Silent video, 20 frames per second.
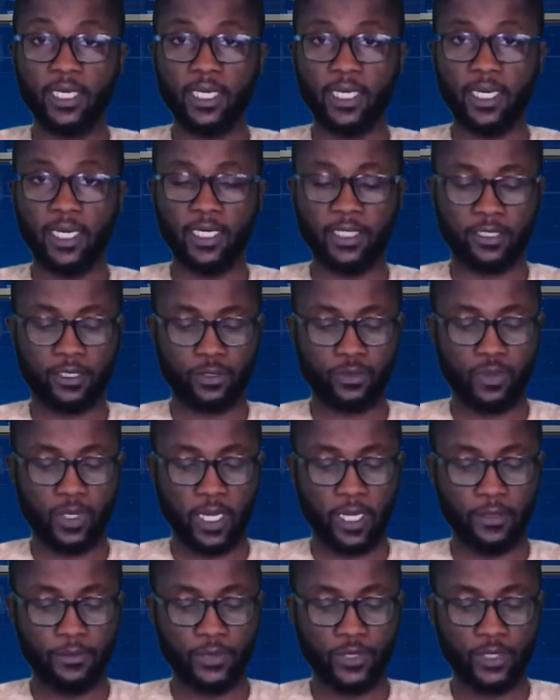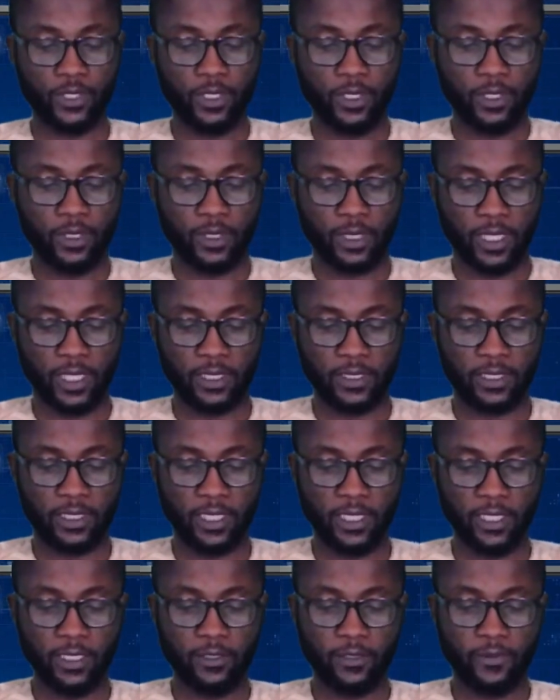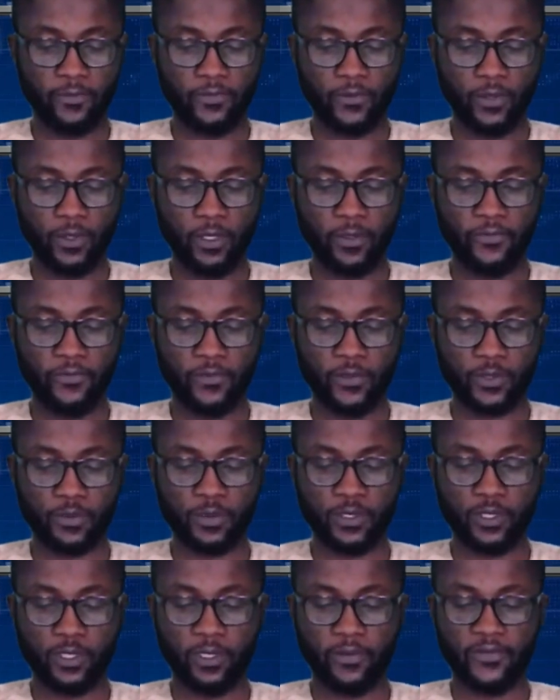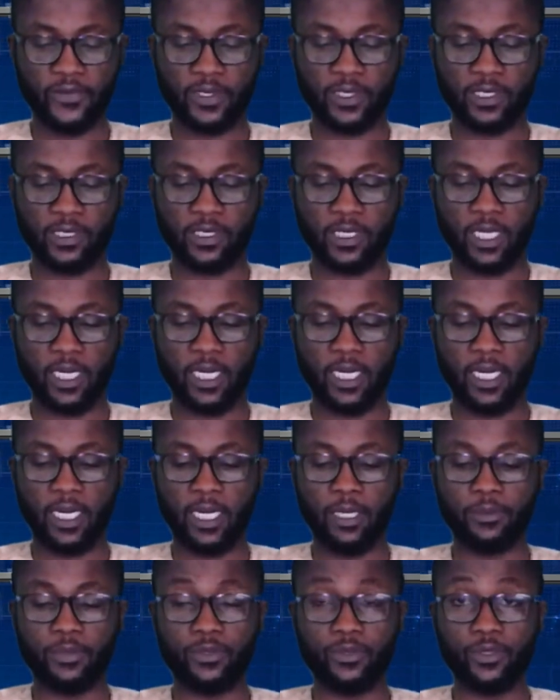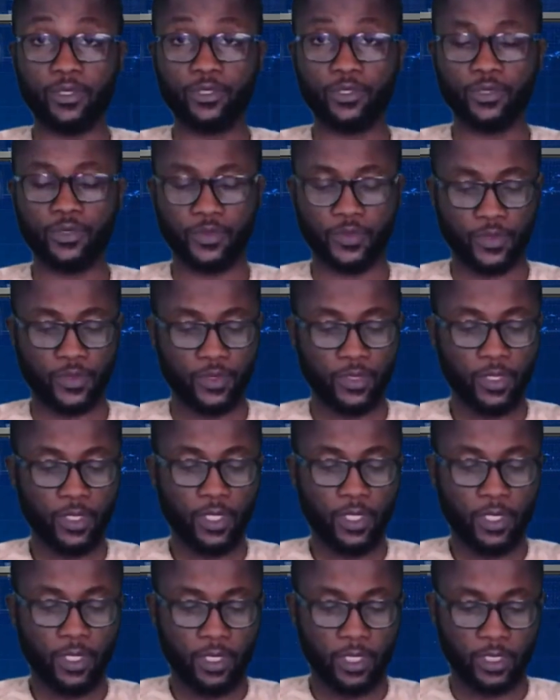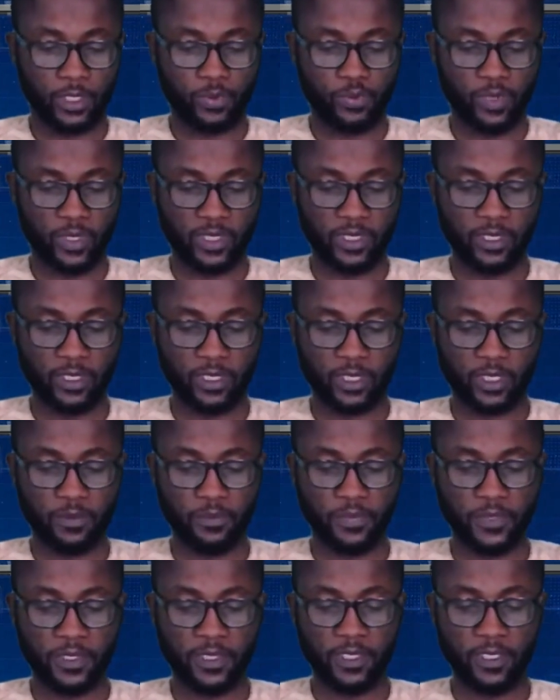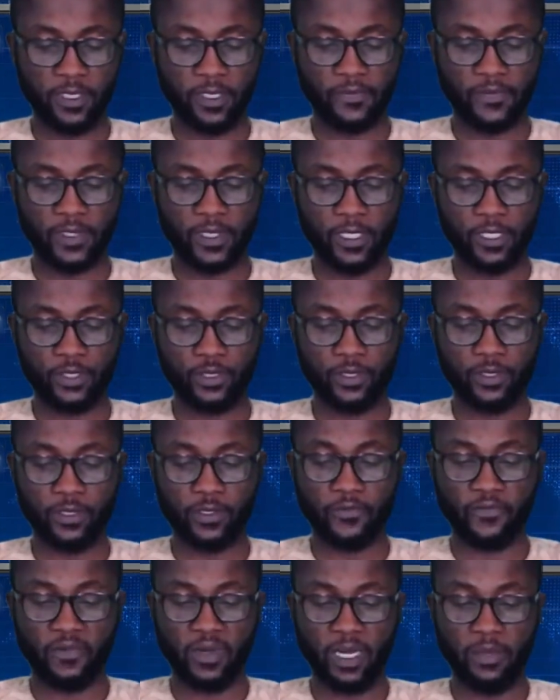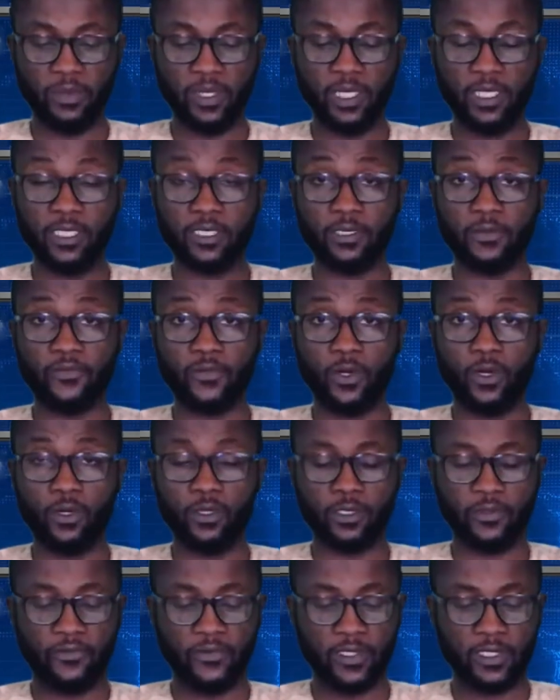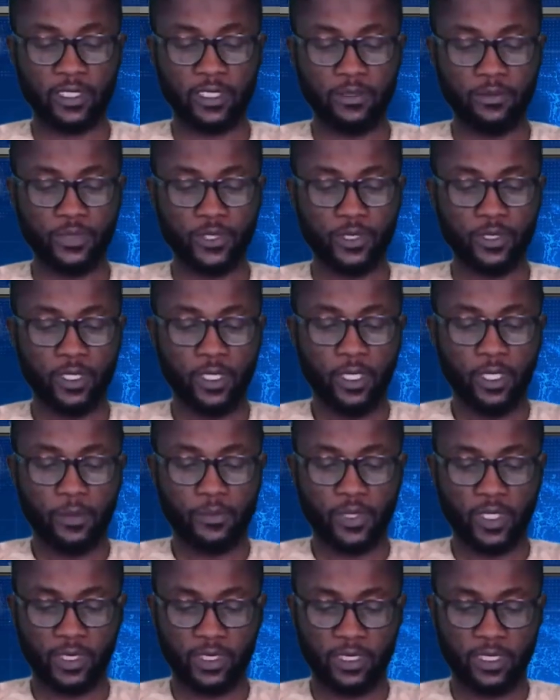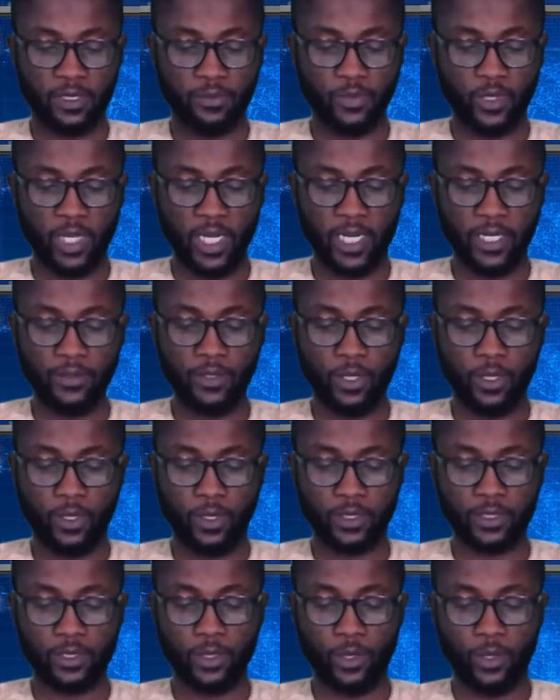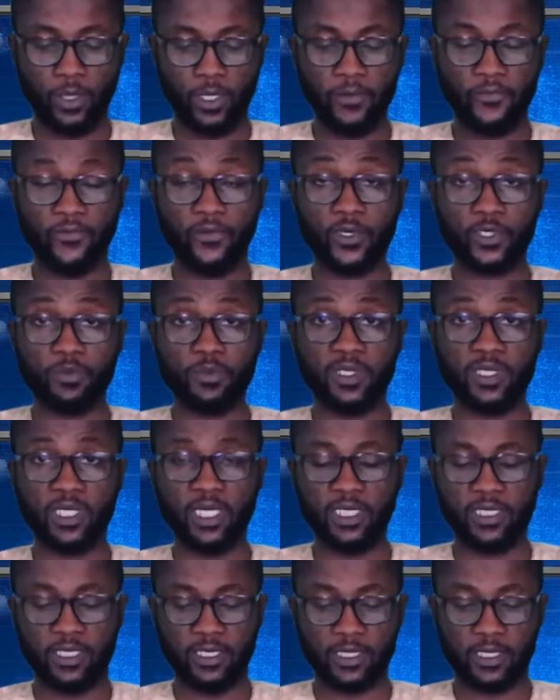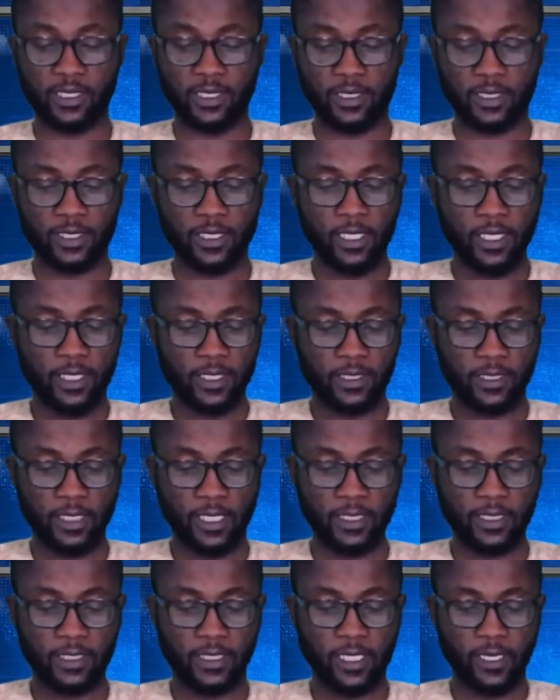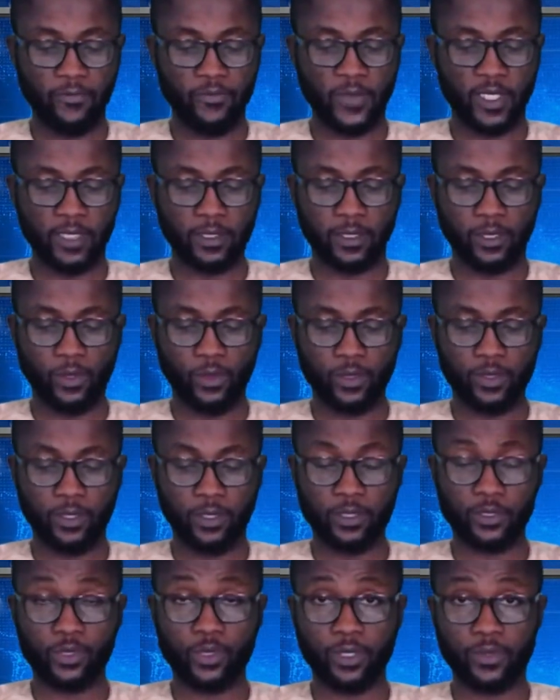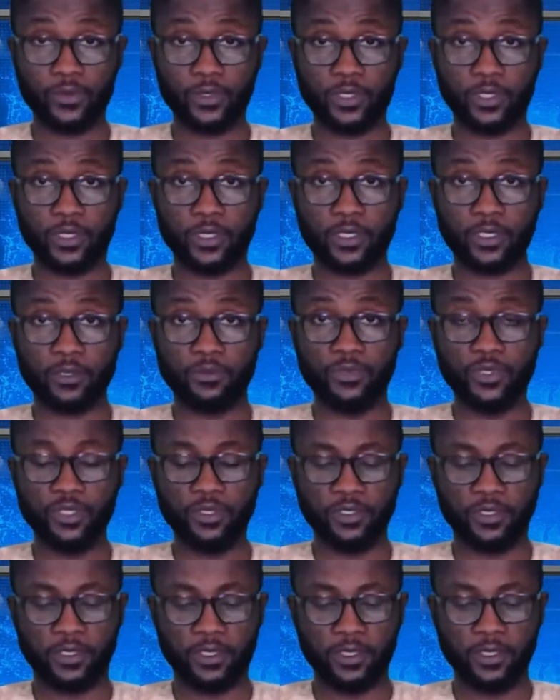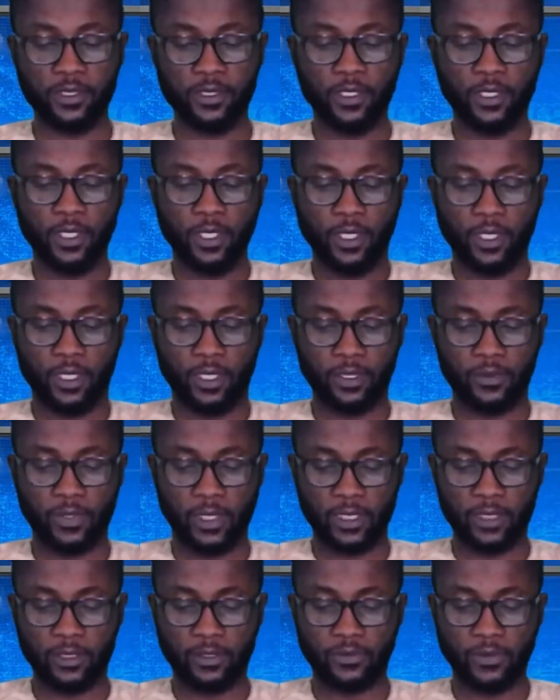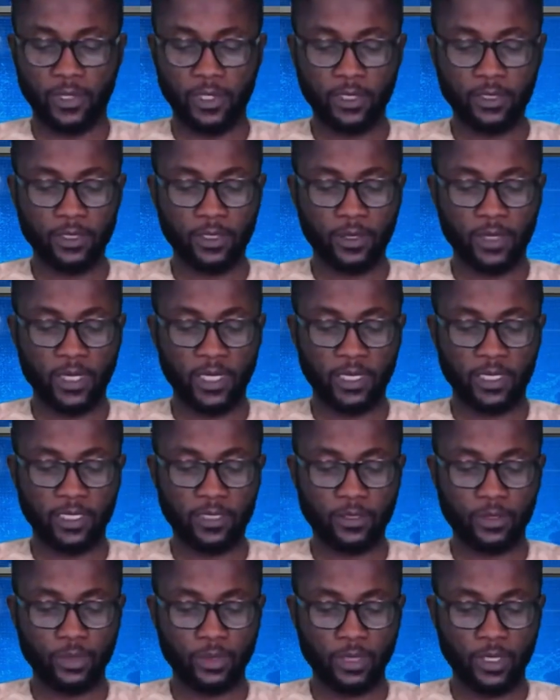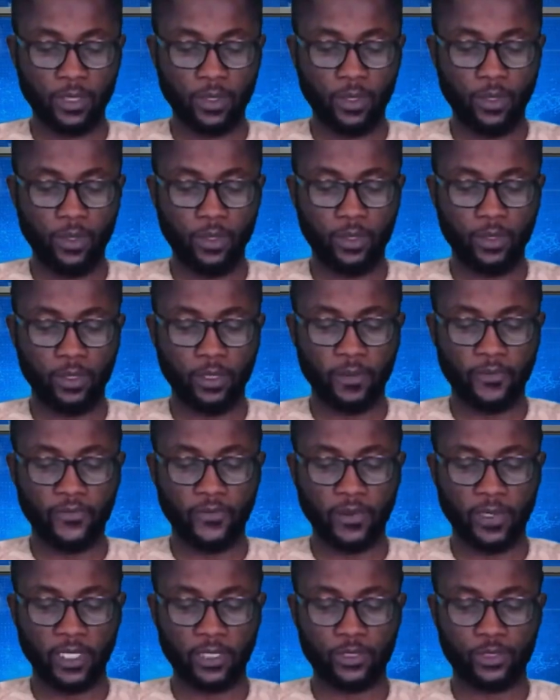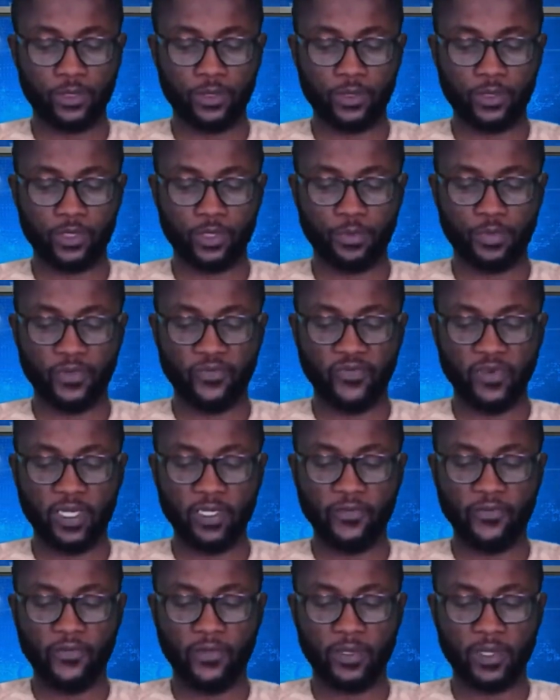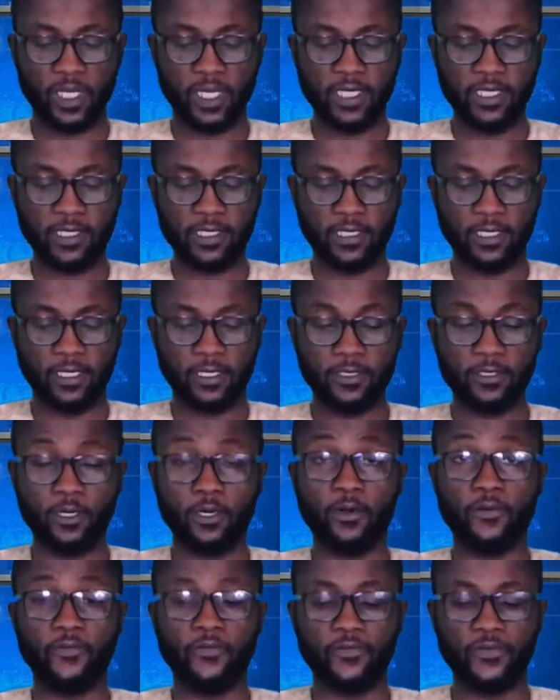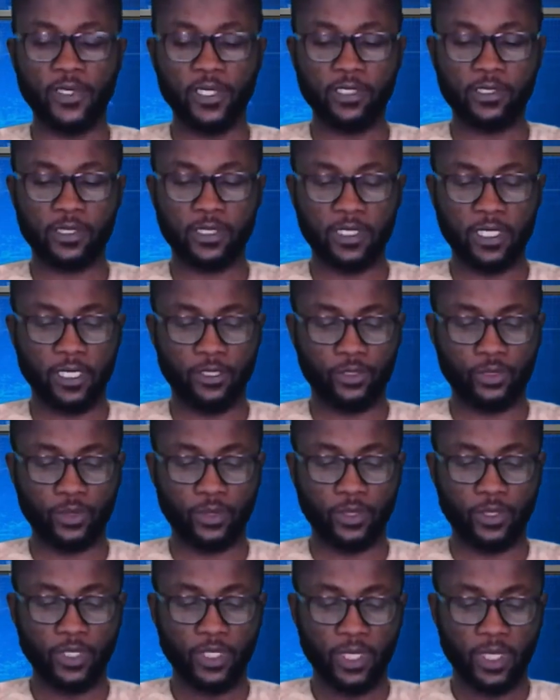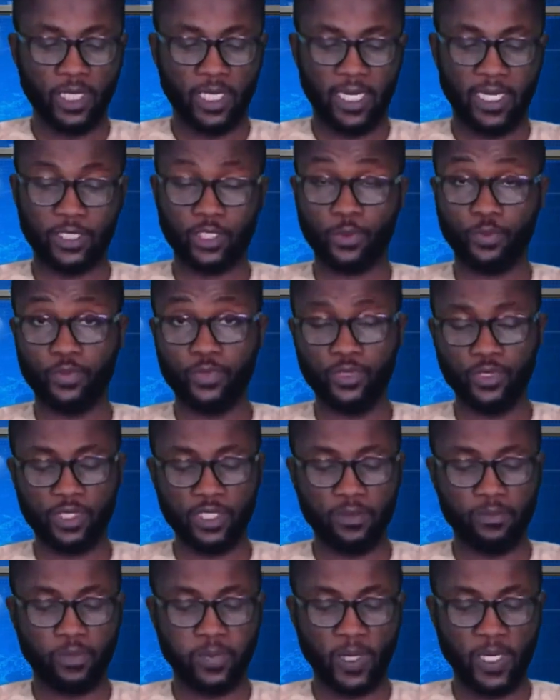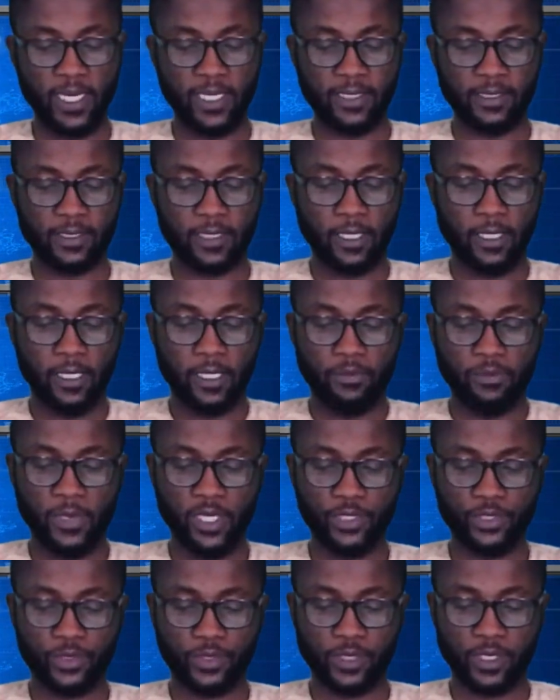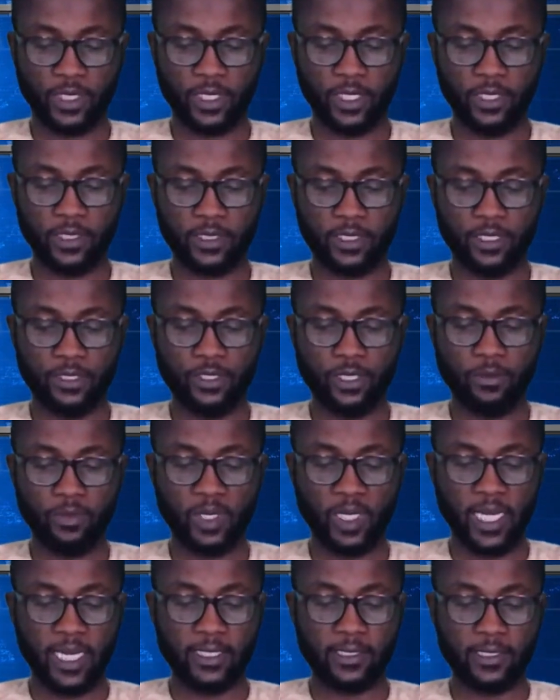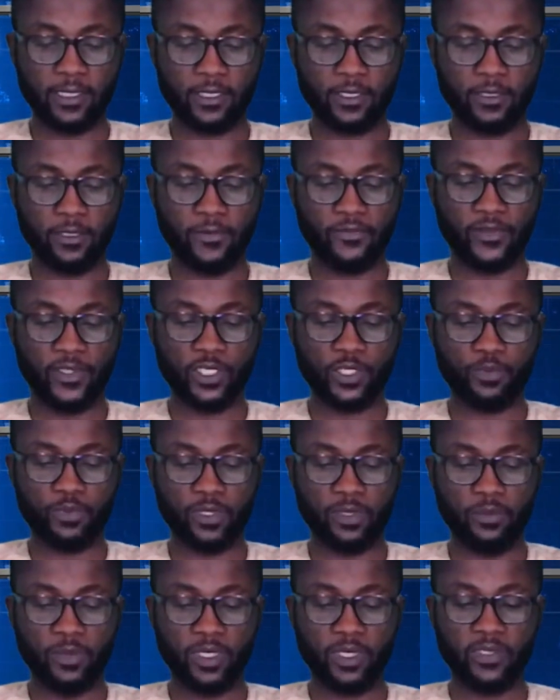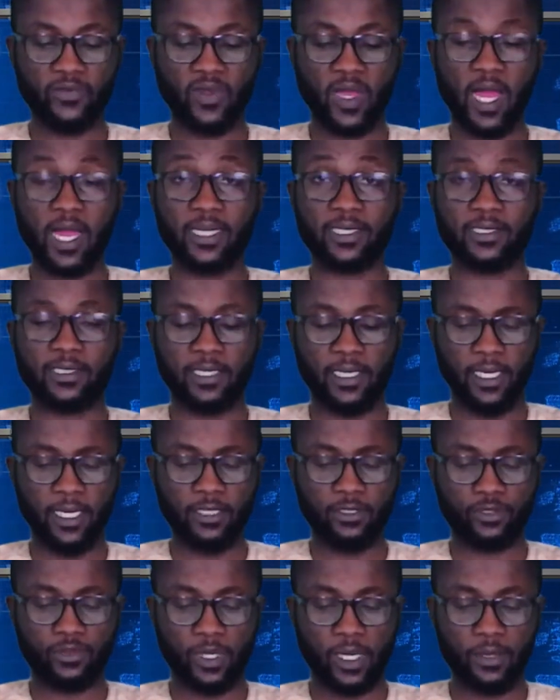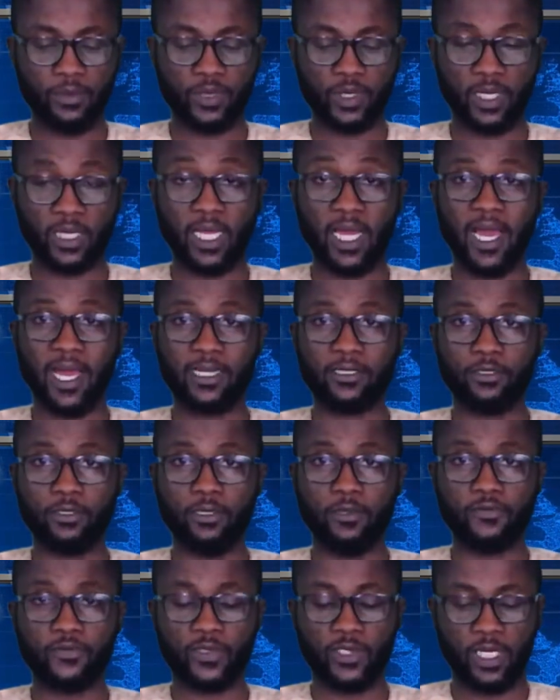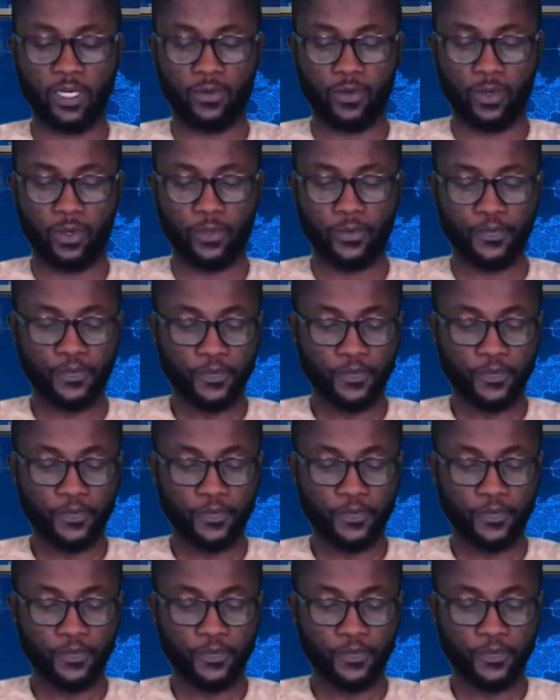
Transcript: hate crimes, and killing of law enforcement officers are aberrations. Expressing the sympathy of the nation to families of all the victims, President Buhari urged law enforcement agencies, state government, local authorities, community, and religious leaders to take all lawful actions to prevent further incidents of this nature and to put in place measures against the normalization of these primitive acts, hate crimes, and acts of terror.